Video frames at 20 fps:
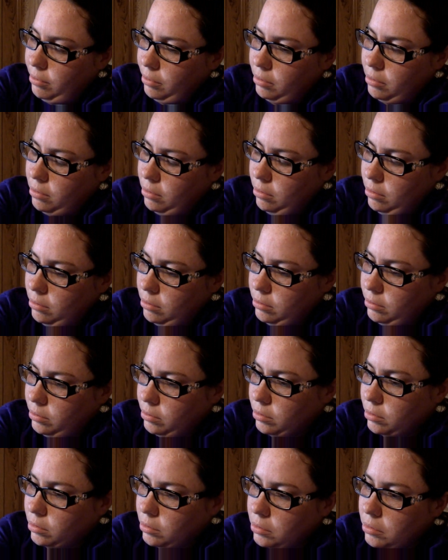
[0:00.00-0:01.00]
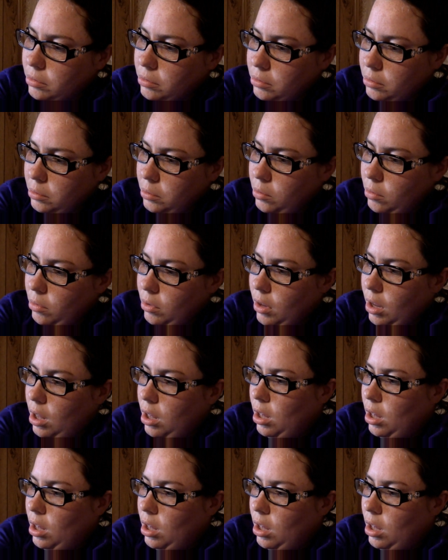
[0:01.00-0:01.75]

(silence)